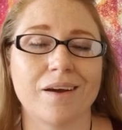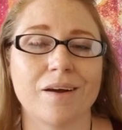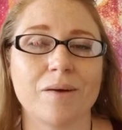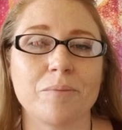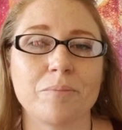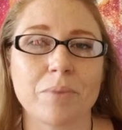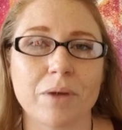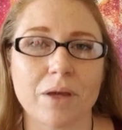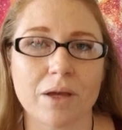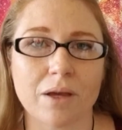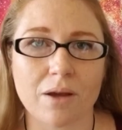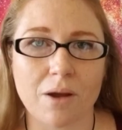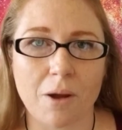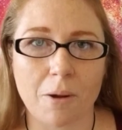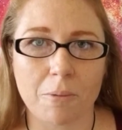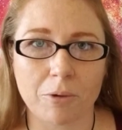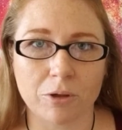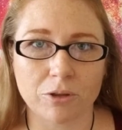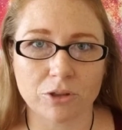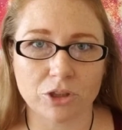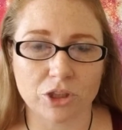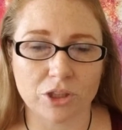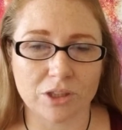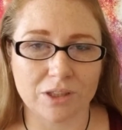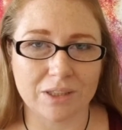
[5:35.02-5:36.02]
being
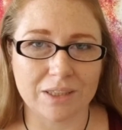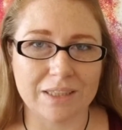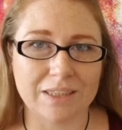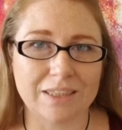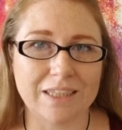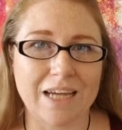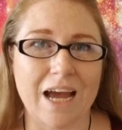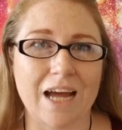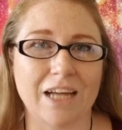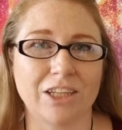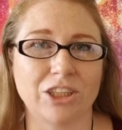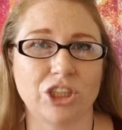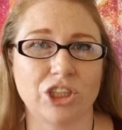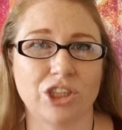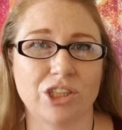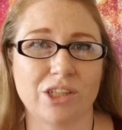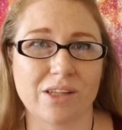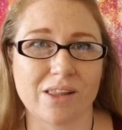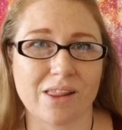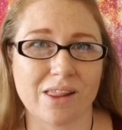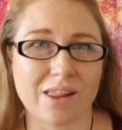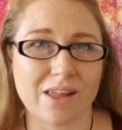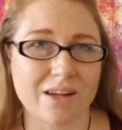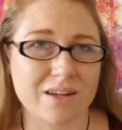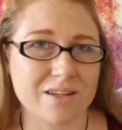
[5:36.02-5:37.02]
emotionally attached to
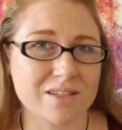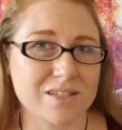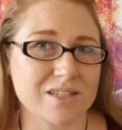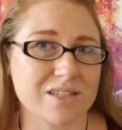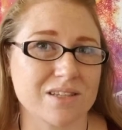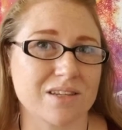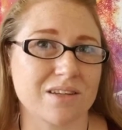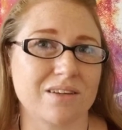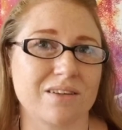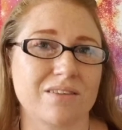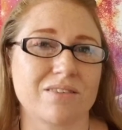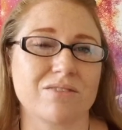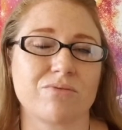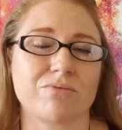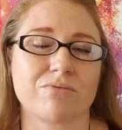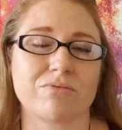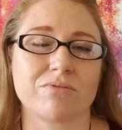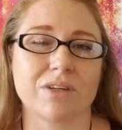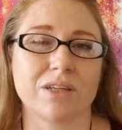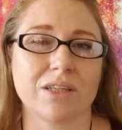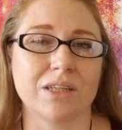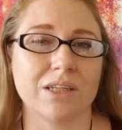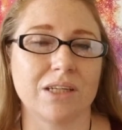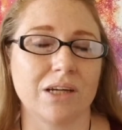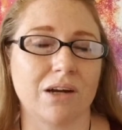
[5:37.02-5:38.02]
things that
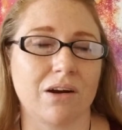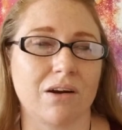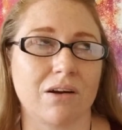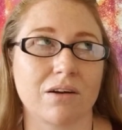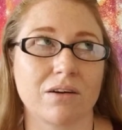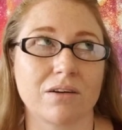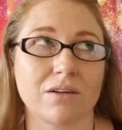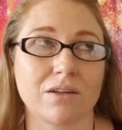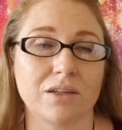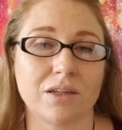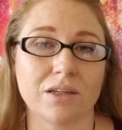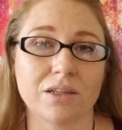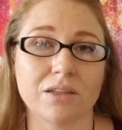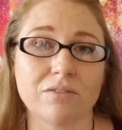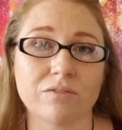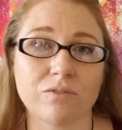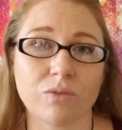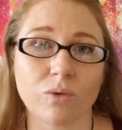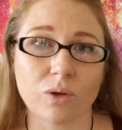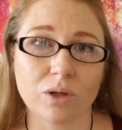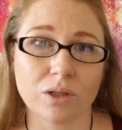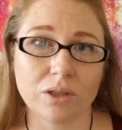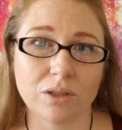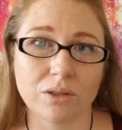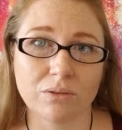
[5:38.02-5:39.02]
really aren't good
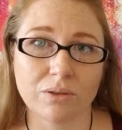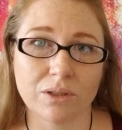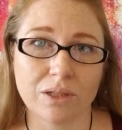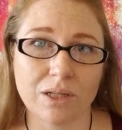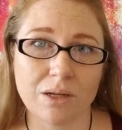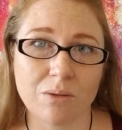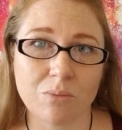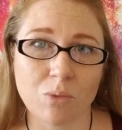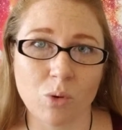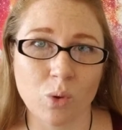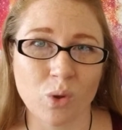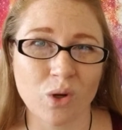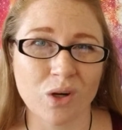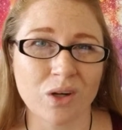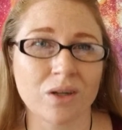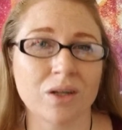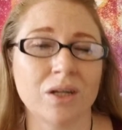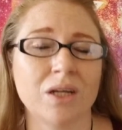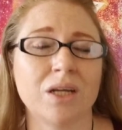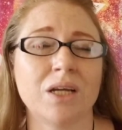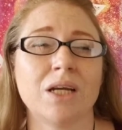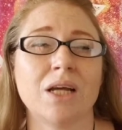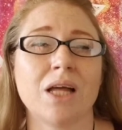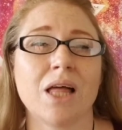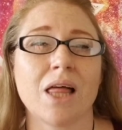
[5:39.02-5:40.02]
for you anymore.
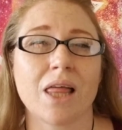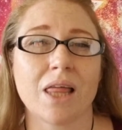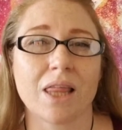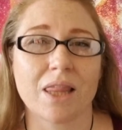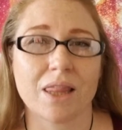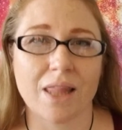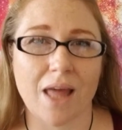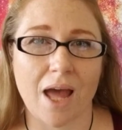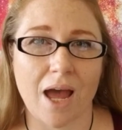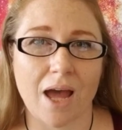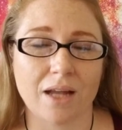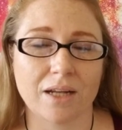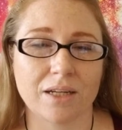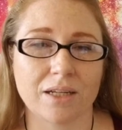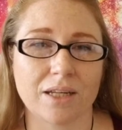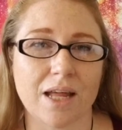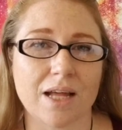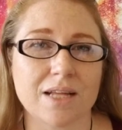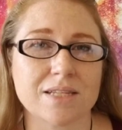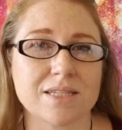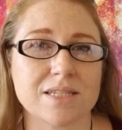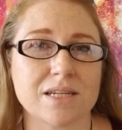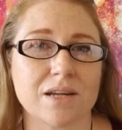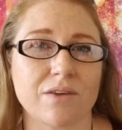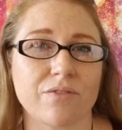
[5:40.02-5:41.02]

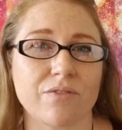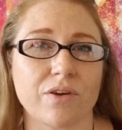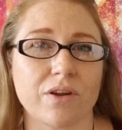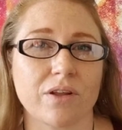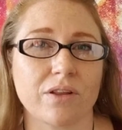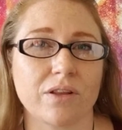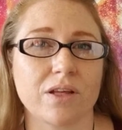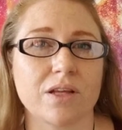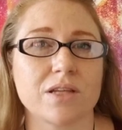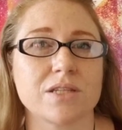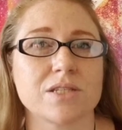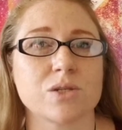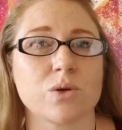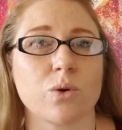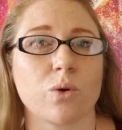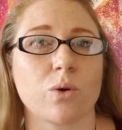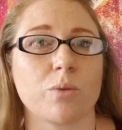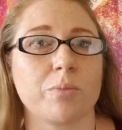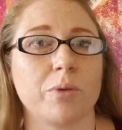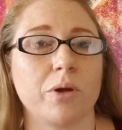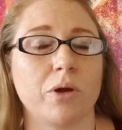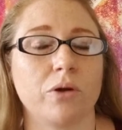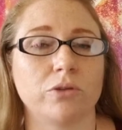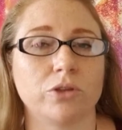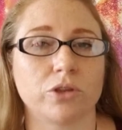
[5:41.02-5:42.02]
That's definitely a
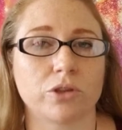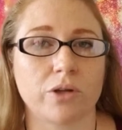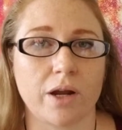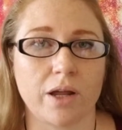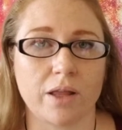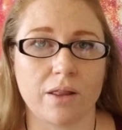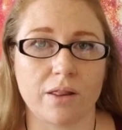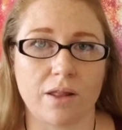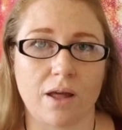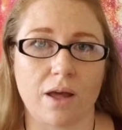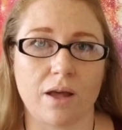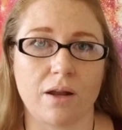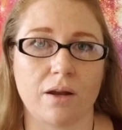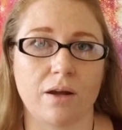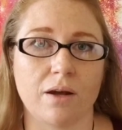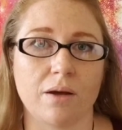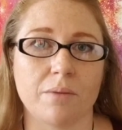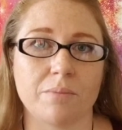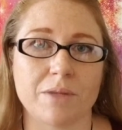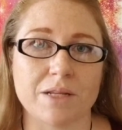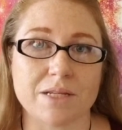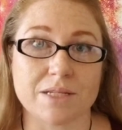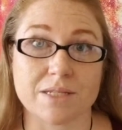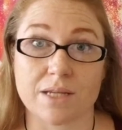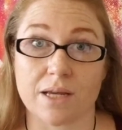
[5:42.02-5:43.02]
Scorpio trait that
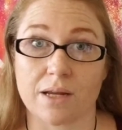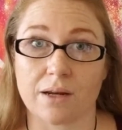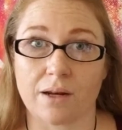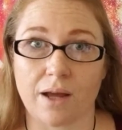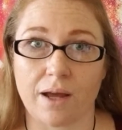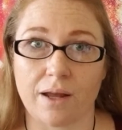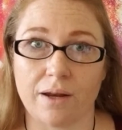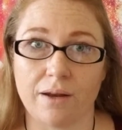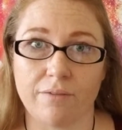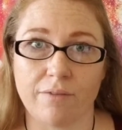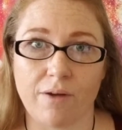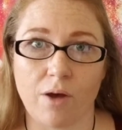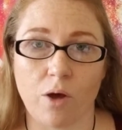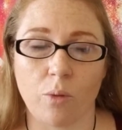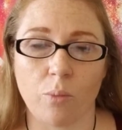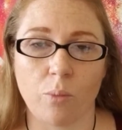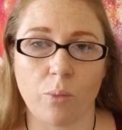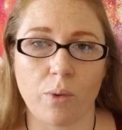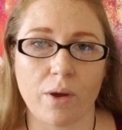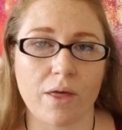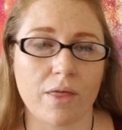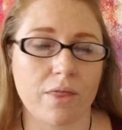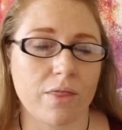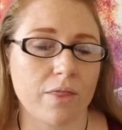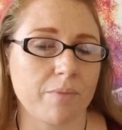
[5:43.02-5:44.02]
this can kind of help
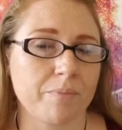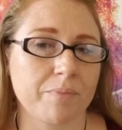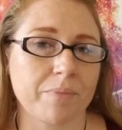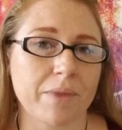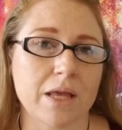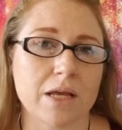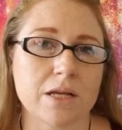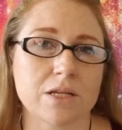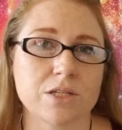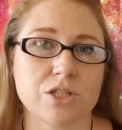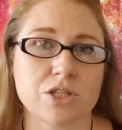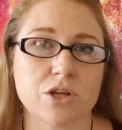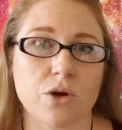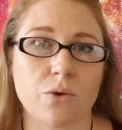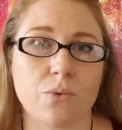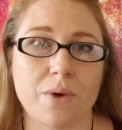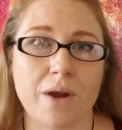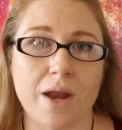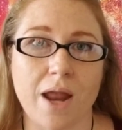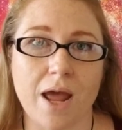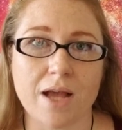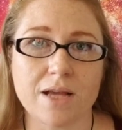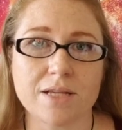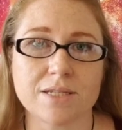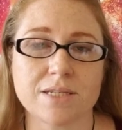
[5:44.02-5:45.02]
with. So
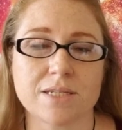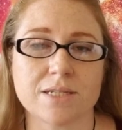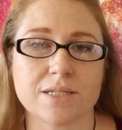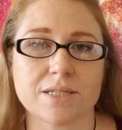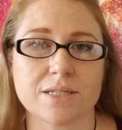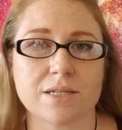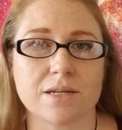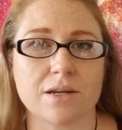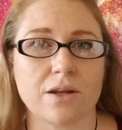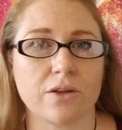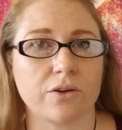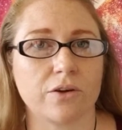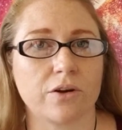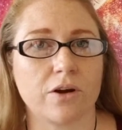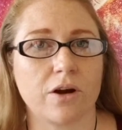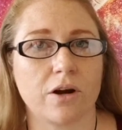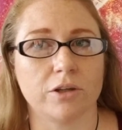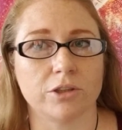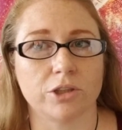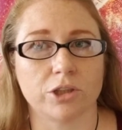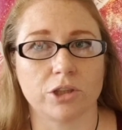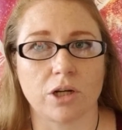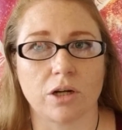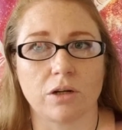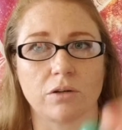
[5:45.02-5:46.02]
next is another
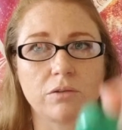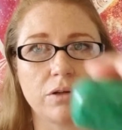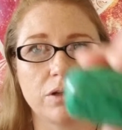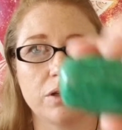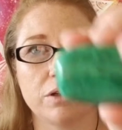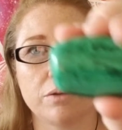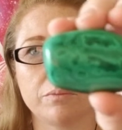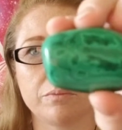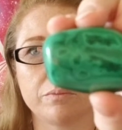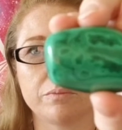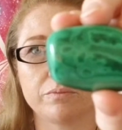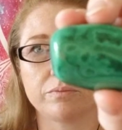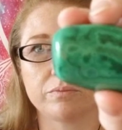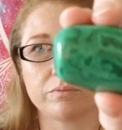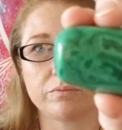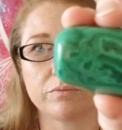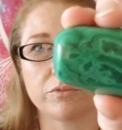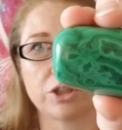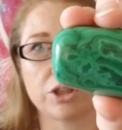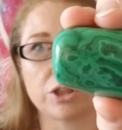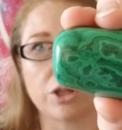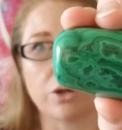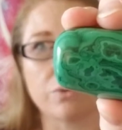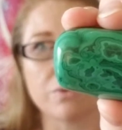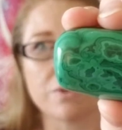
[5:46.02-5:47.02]
heart chakra
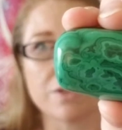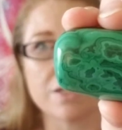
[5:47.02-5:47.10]
stone.